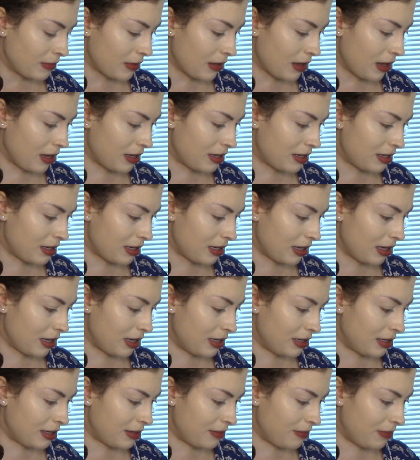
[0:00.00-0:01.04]
This
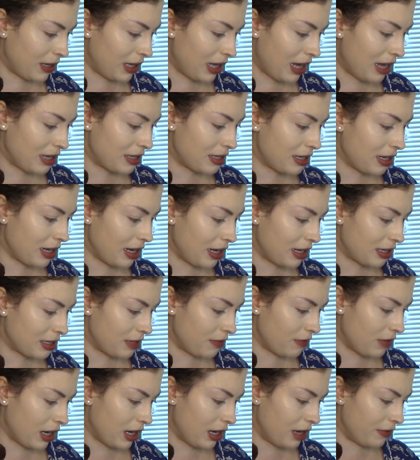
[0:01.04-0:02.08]
is my last text. I
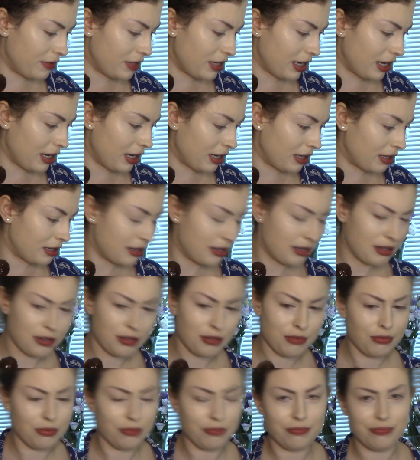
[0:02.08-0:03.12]
ran out of texts.
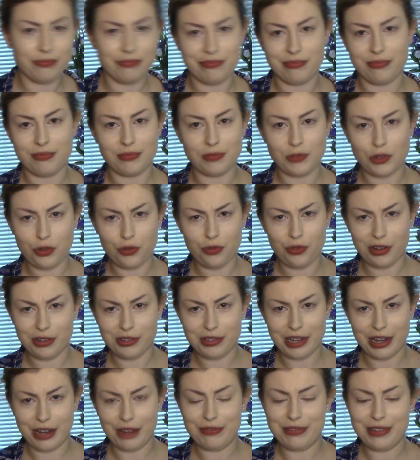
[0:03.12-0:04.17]
Who
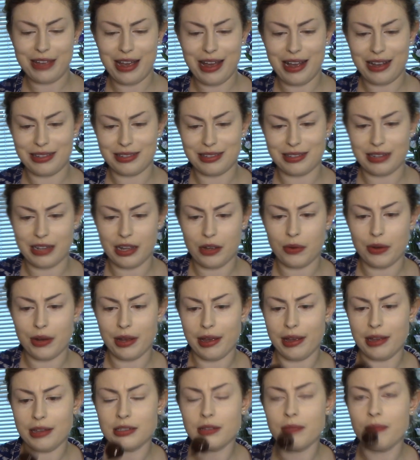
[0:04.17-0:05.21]
runs out of text
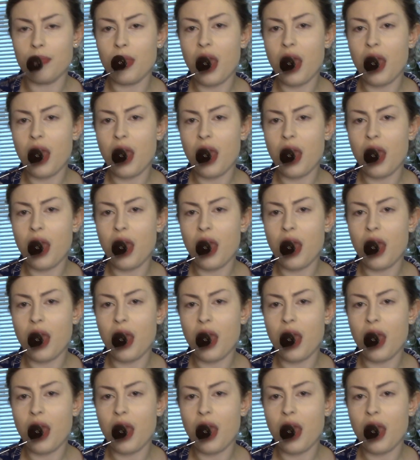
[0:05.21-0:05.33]
nowadays?